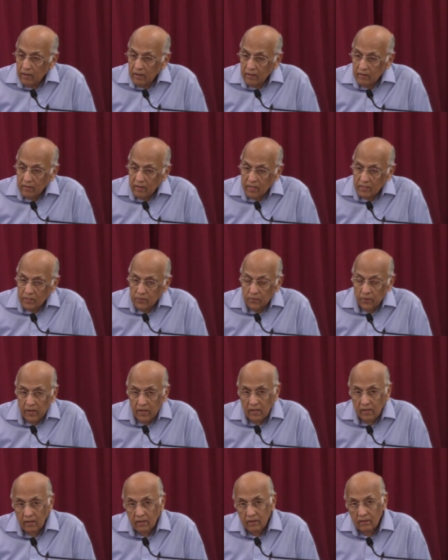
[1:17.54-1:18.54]
And that's
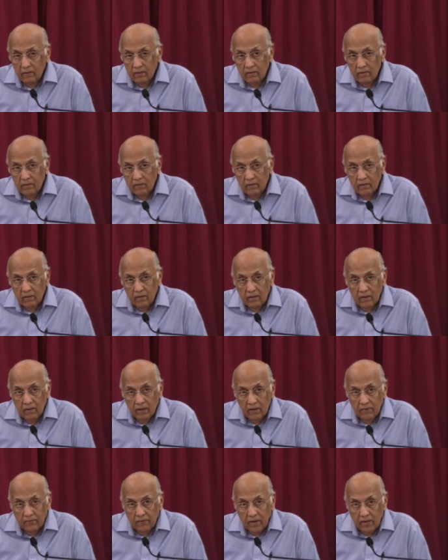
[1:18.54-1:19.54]
why
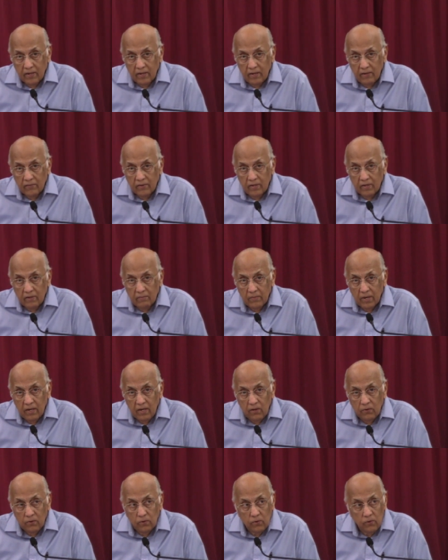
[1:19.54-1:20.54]
I find even in
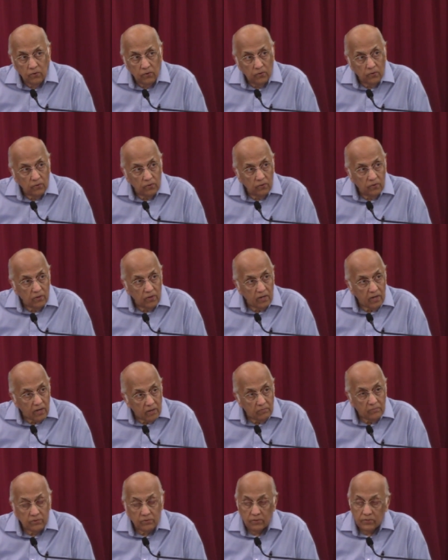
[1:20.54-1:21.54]
many who
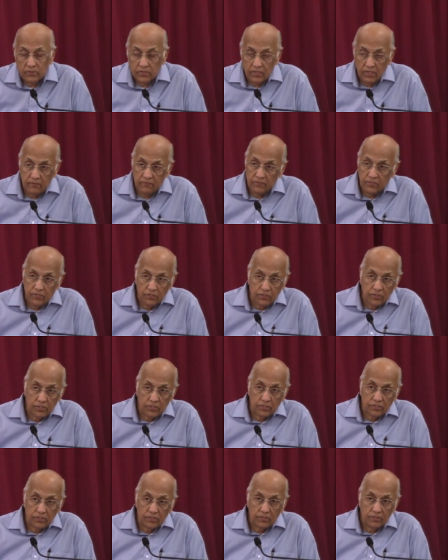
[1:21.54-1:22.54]
come to a CFC
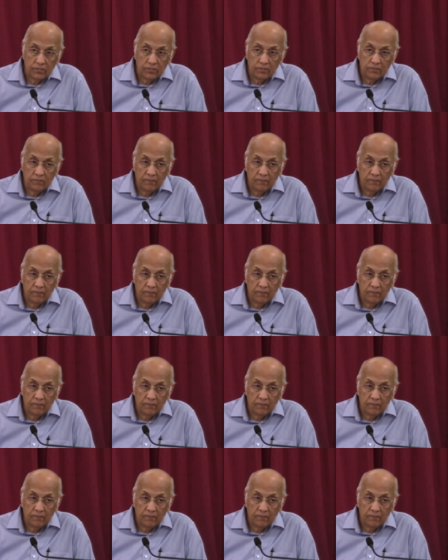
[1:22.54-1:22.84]
church,